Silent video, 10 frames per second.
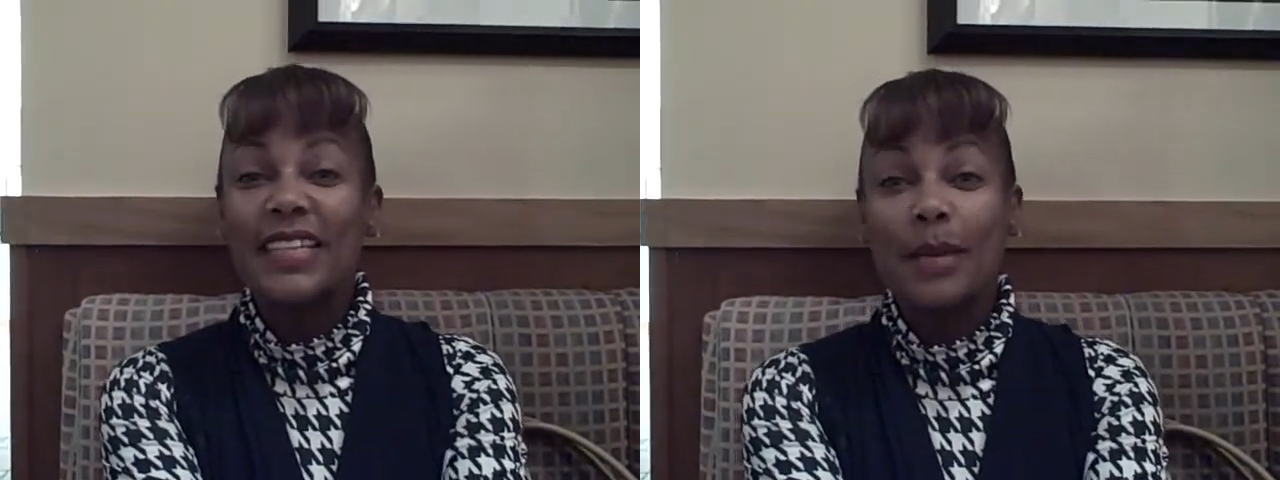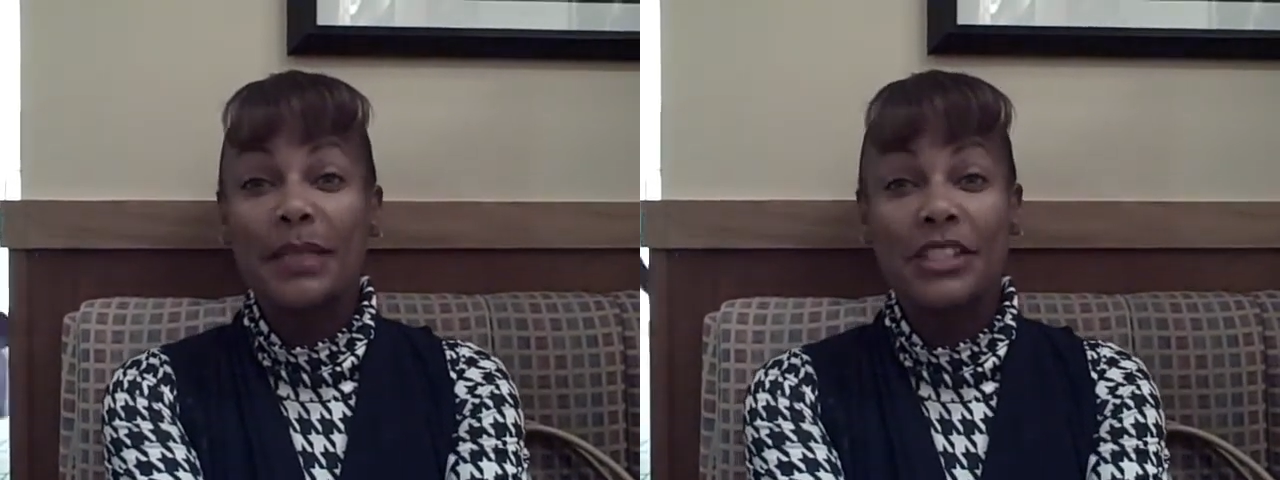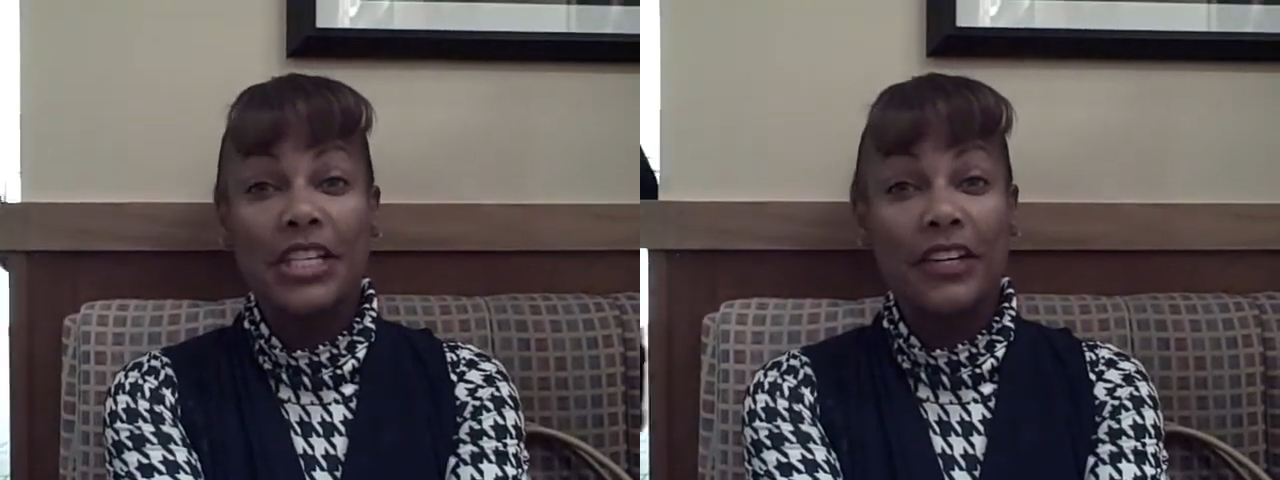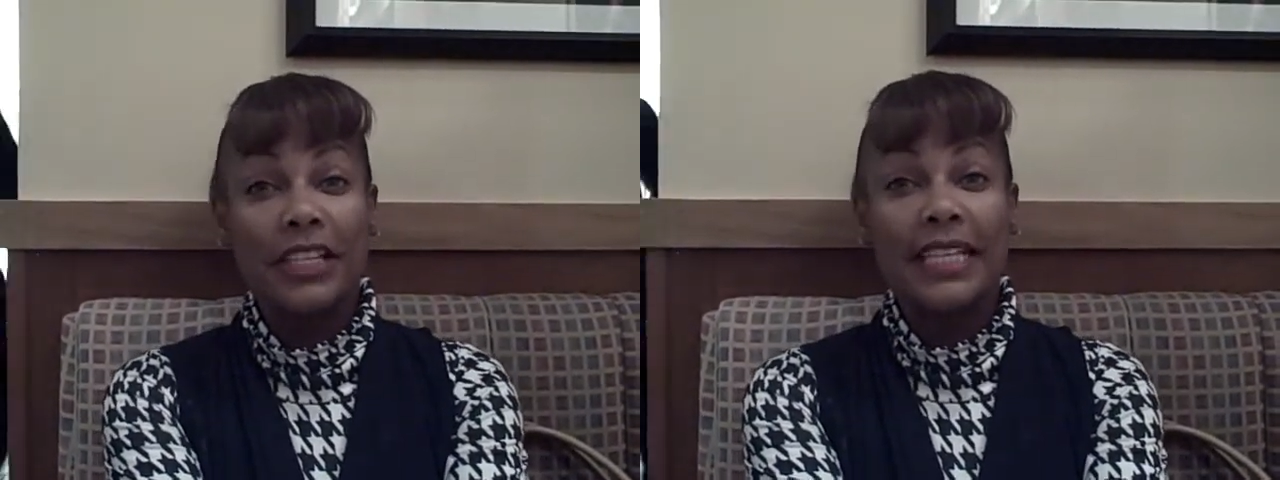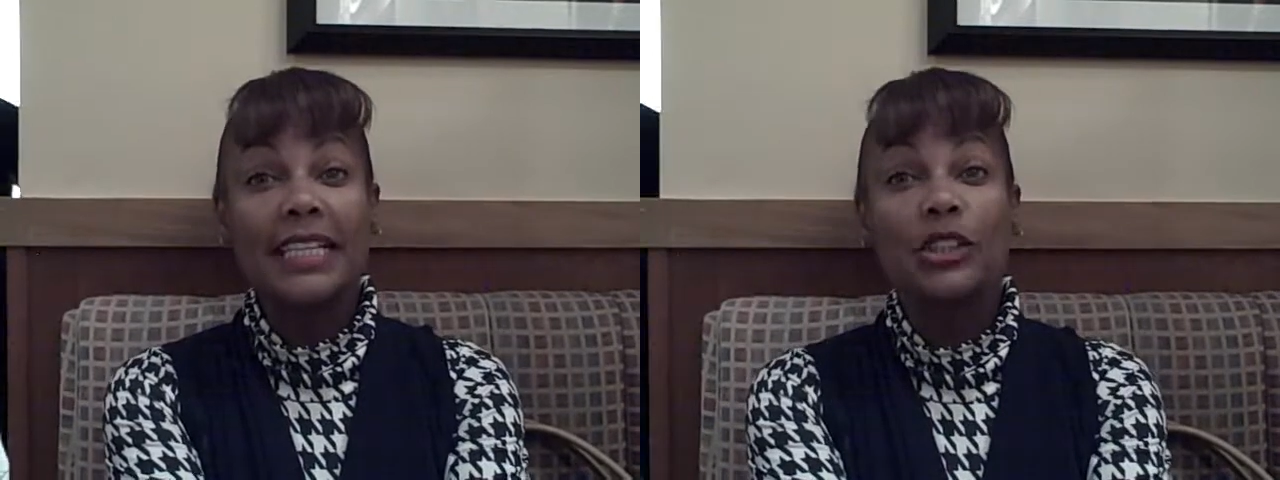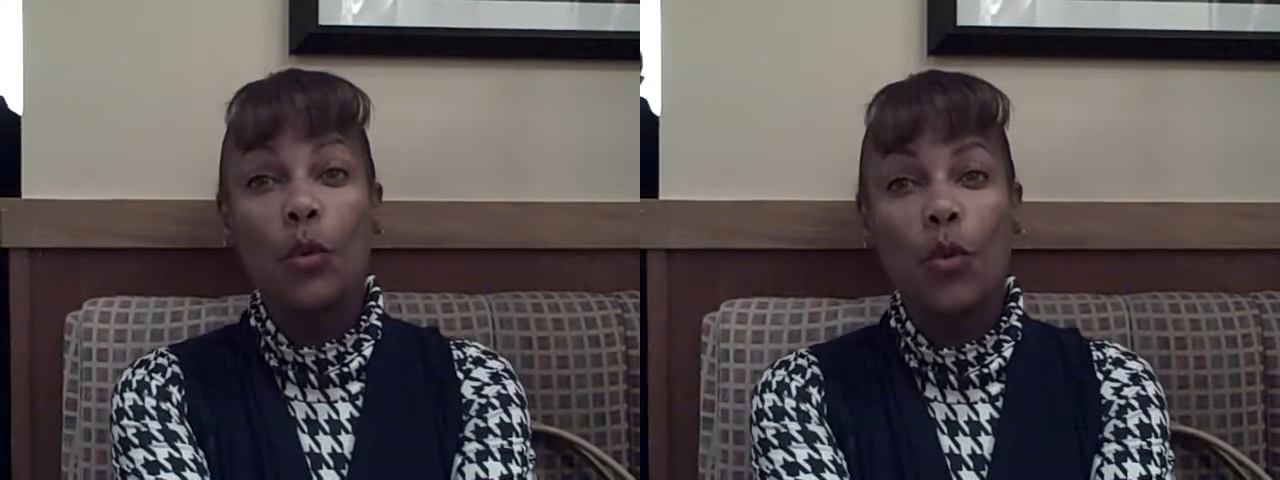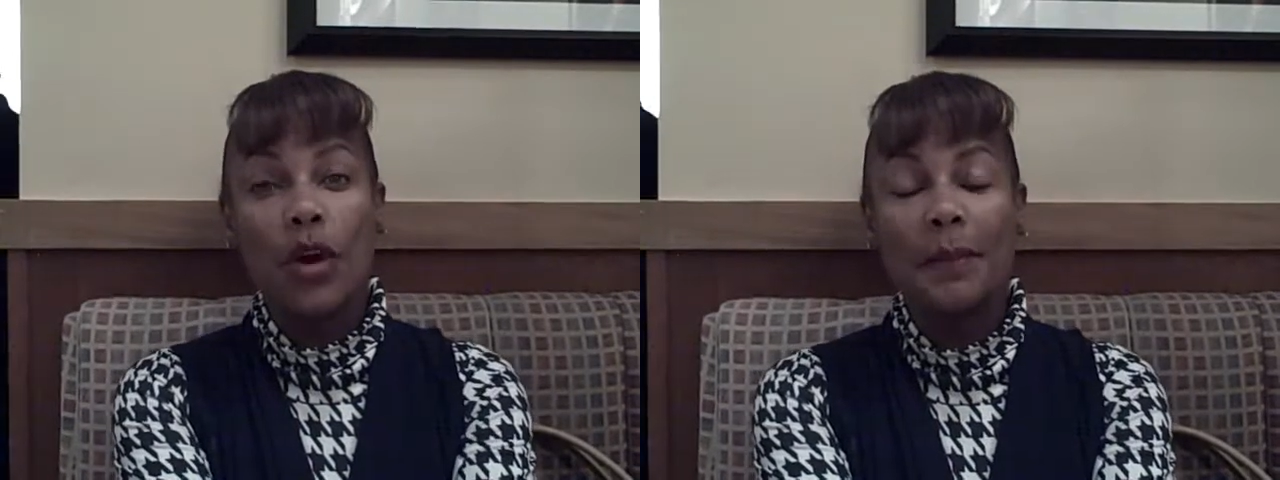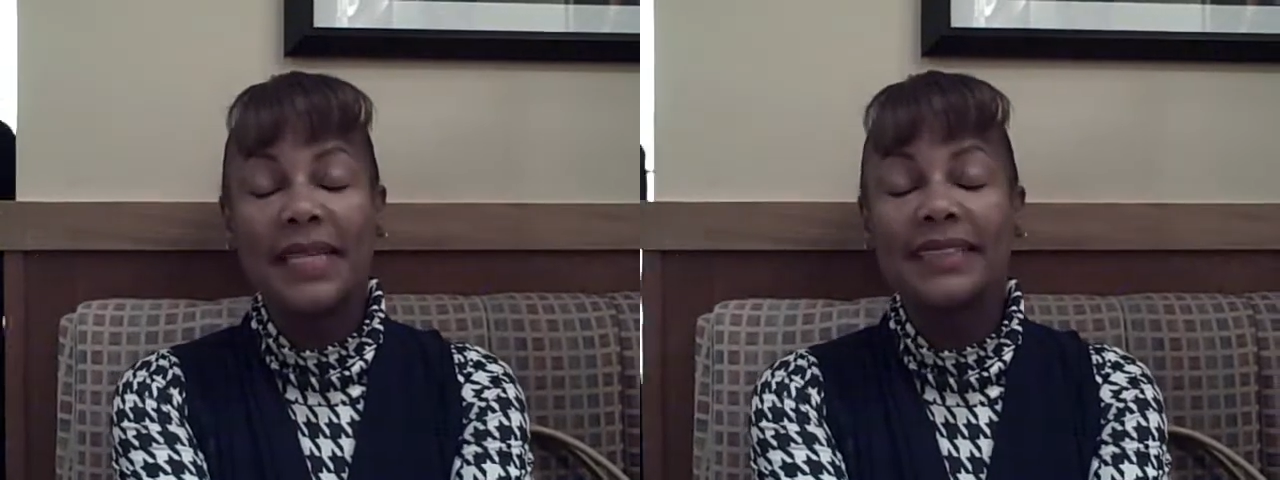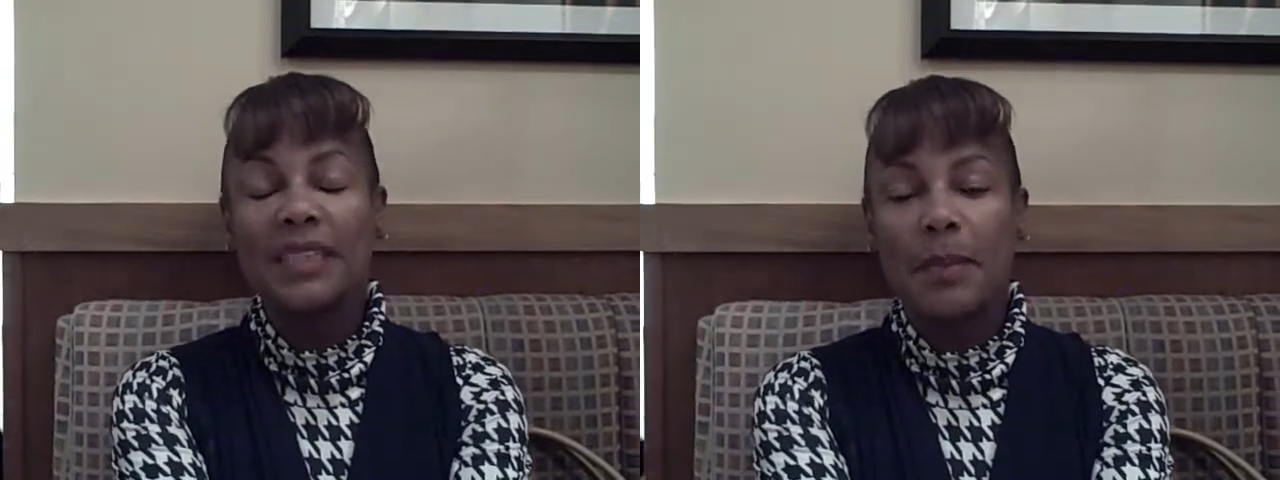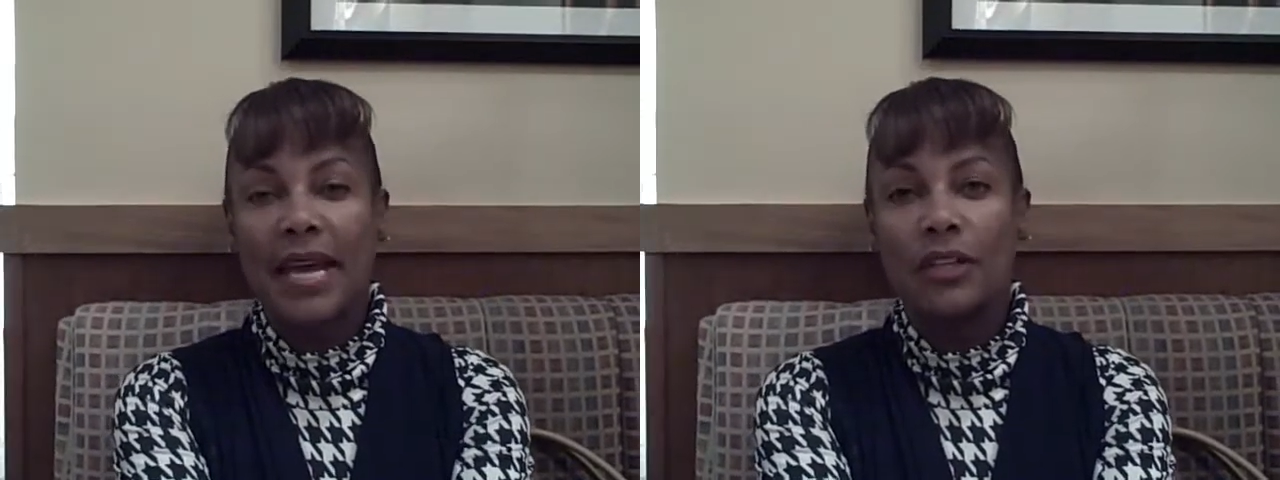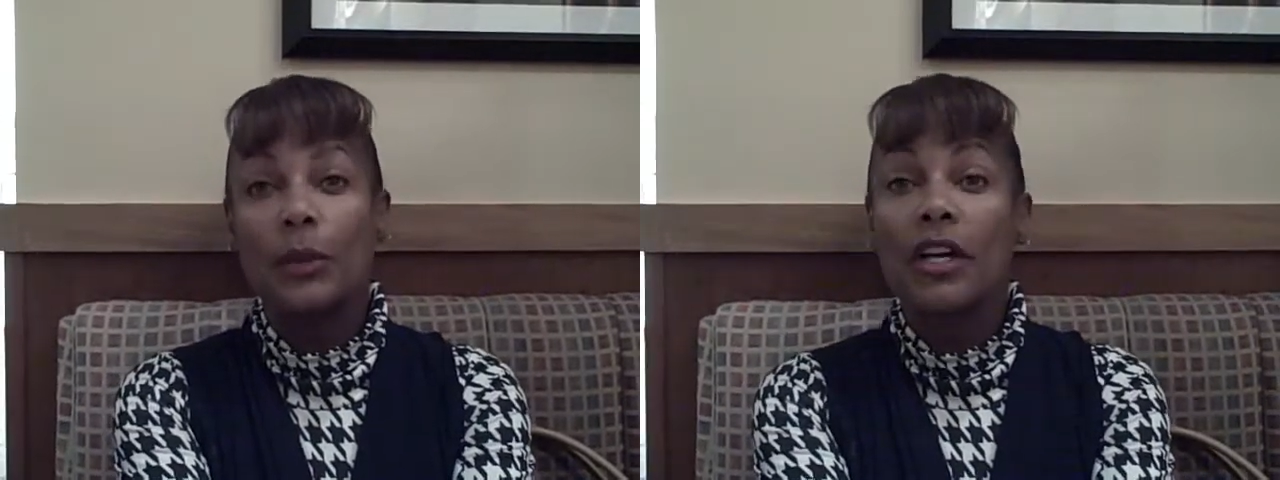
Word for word: The name of the charity is Warm Lands Manor.